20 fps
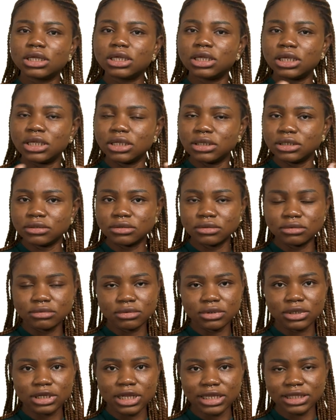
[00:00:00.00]

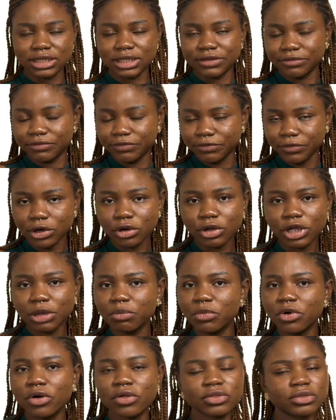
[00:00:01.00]
in like the
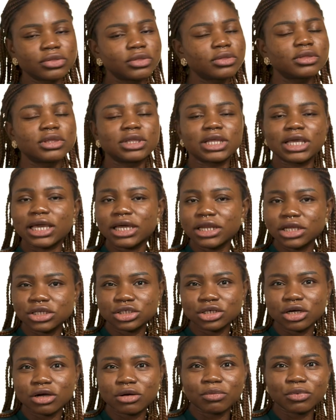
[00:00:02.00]
following month they get a
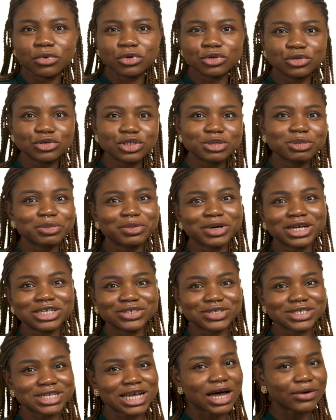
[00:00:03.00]
job, but those people are
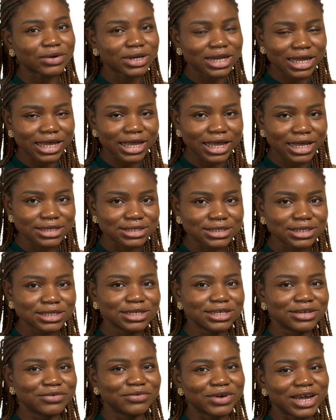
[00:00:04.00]
just outliers,
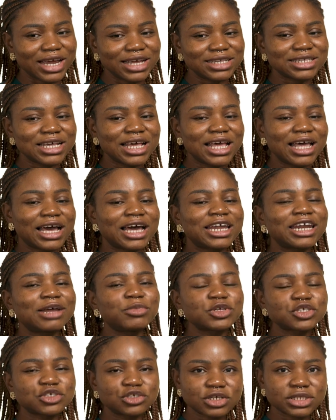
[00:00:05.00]
right? And
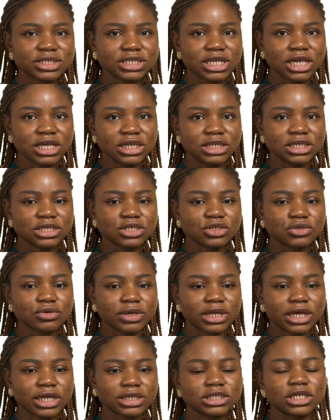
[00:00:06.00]
I'm also just saying this
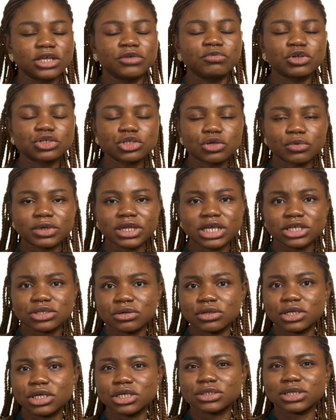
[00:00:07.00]
so that if you're someone that
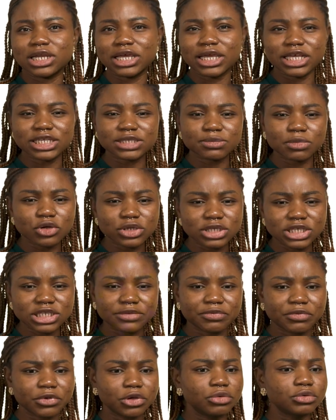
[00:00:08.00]
is looking to like explore
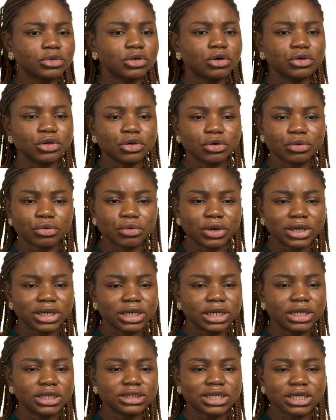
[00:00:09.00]
this field or you're
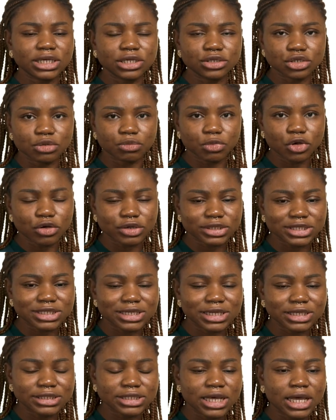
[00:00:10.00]
currently taking some
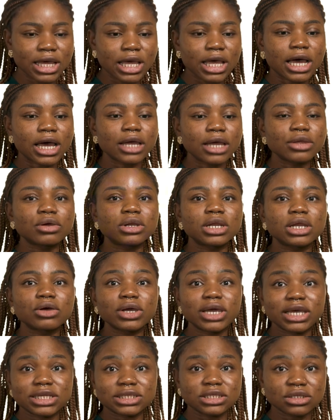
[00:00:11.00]
courses and you're
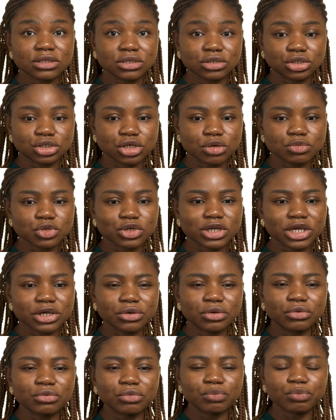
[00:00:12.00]
not getting the job, so that
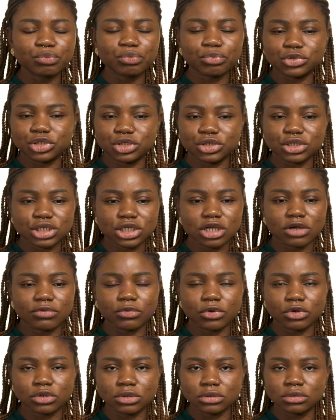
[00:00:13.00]
you don't put yourself
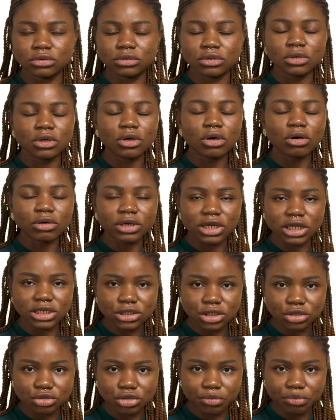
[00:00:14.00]
on
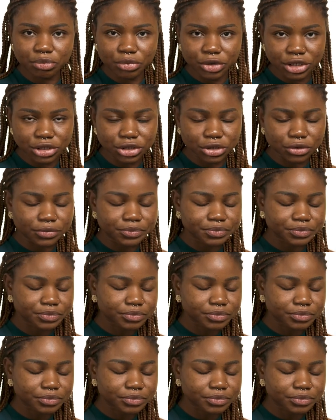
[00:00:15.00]
unnecessary pressure.